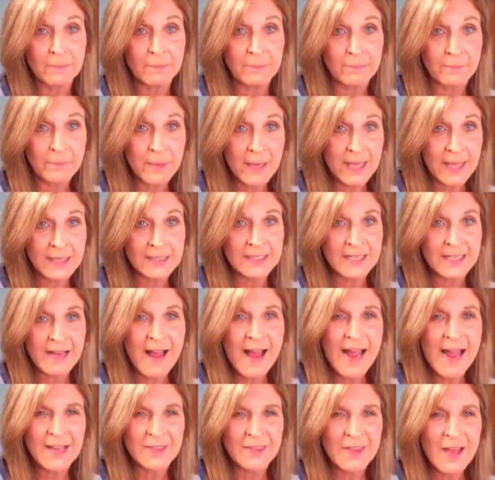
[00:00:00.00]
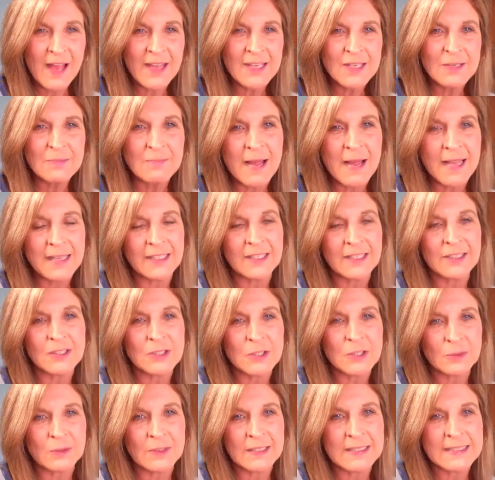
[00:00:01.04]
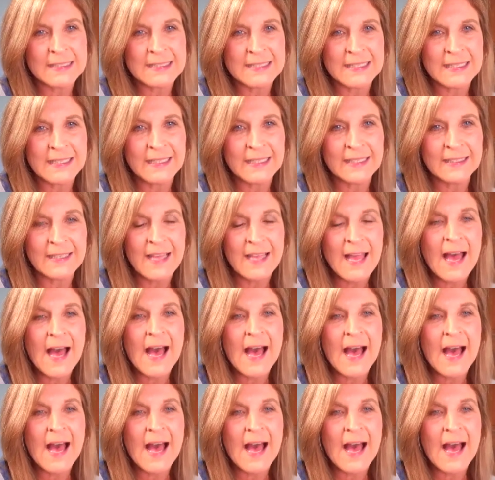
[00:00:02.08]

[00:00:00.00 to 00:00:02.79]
But I thought you might enjoy seeing